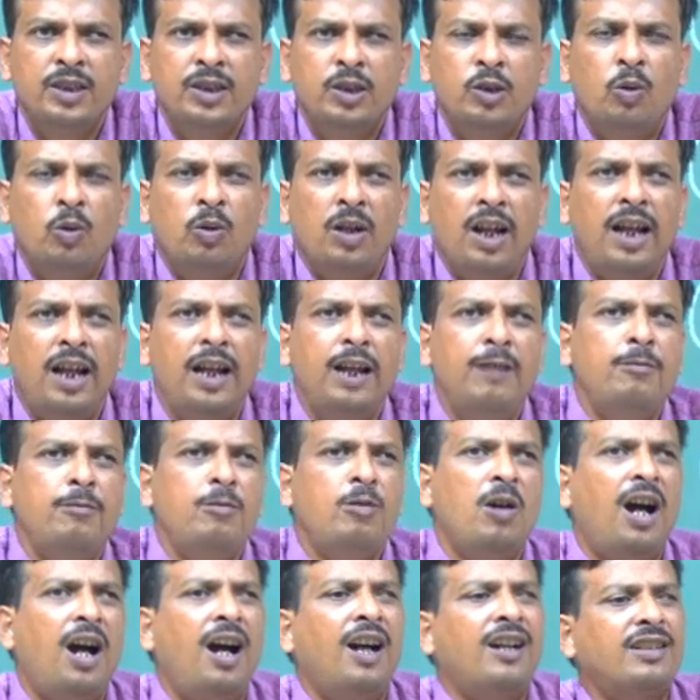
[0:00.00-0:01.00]
Today, if
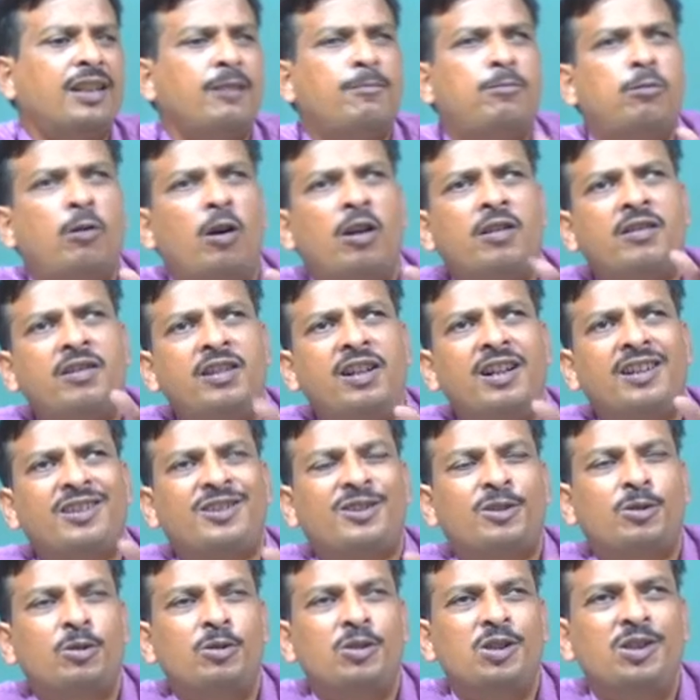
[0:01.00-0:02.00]
you ask a 4th year
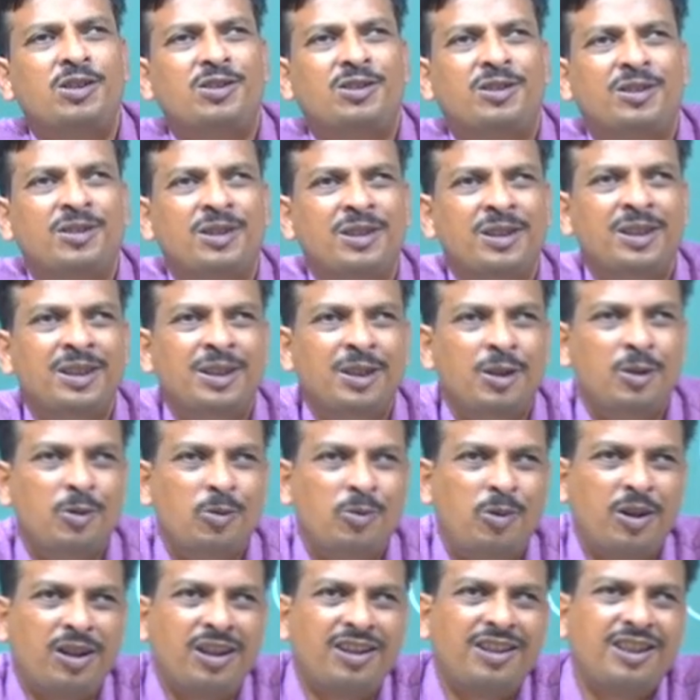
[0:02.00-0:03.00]
students,
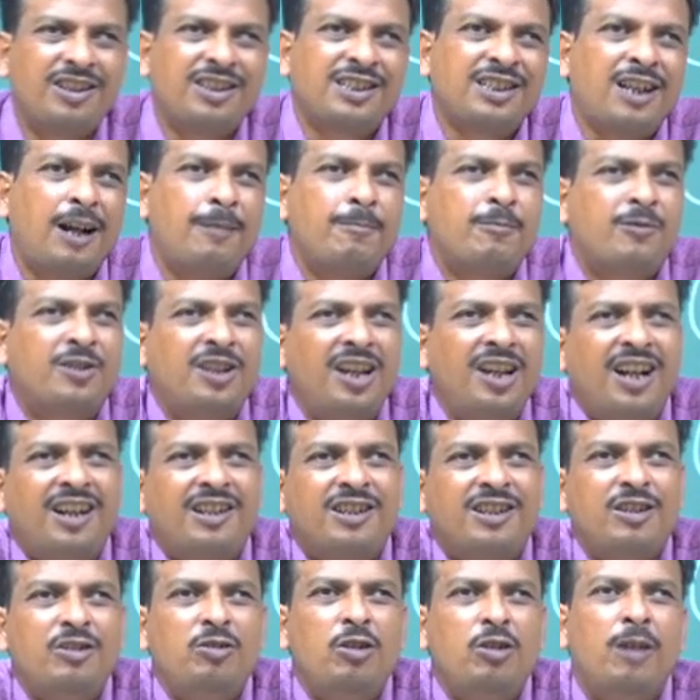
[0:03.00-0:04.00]
what are the
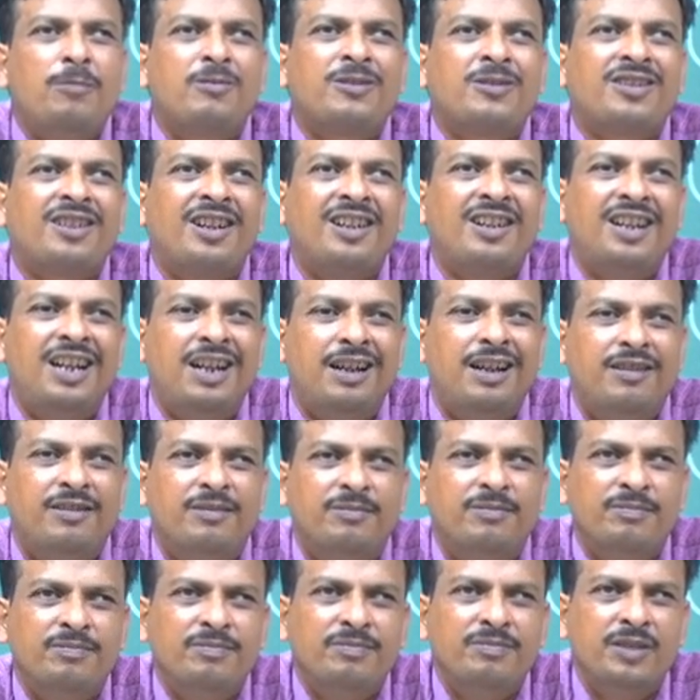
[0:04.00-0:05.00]
subjects you have studied,
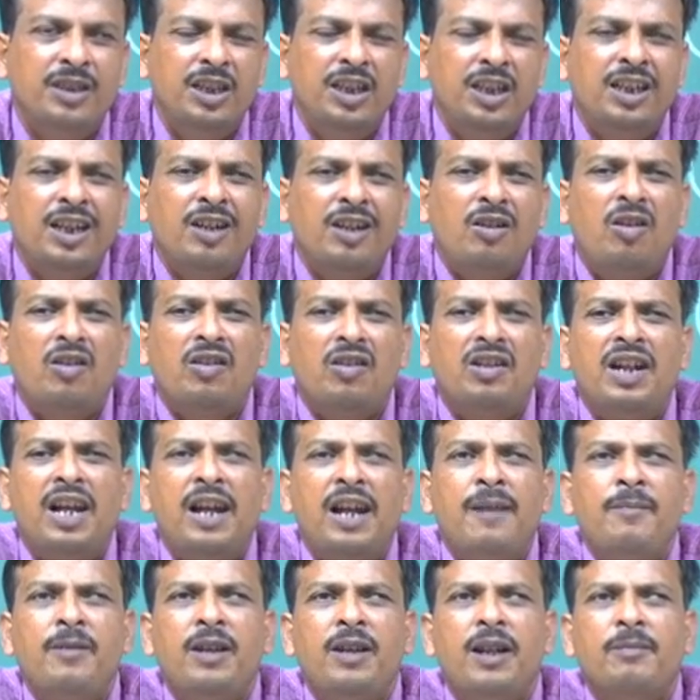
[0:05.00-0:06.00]
he cannot
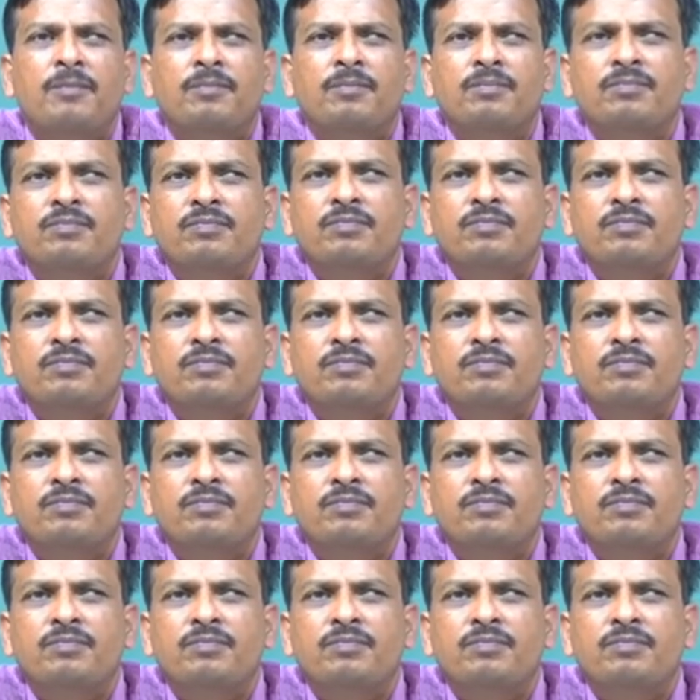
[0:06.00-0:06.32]
name them.